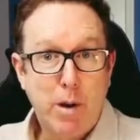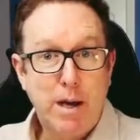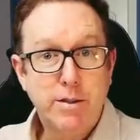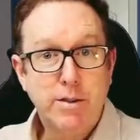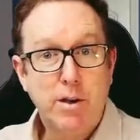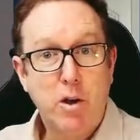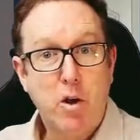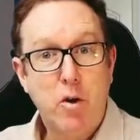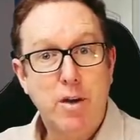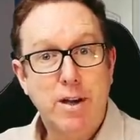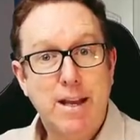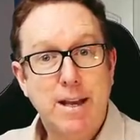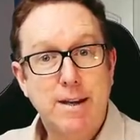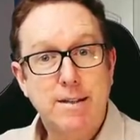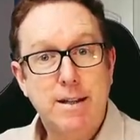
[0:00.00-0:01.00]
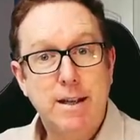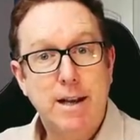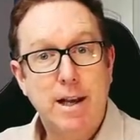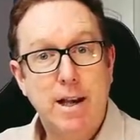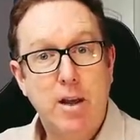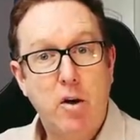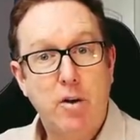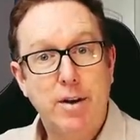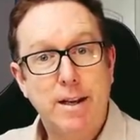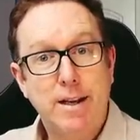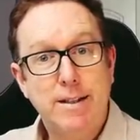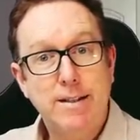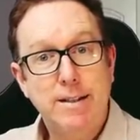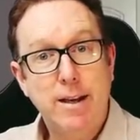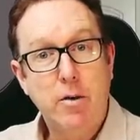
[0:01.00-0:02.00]
Barcelona, Castilla and Leon,
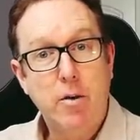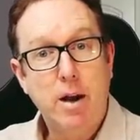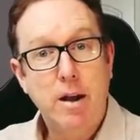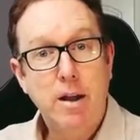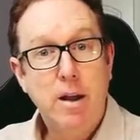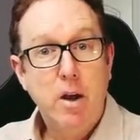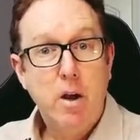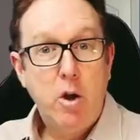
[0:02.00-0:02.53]
etc.,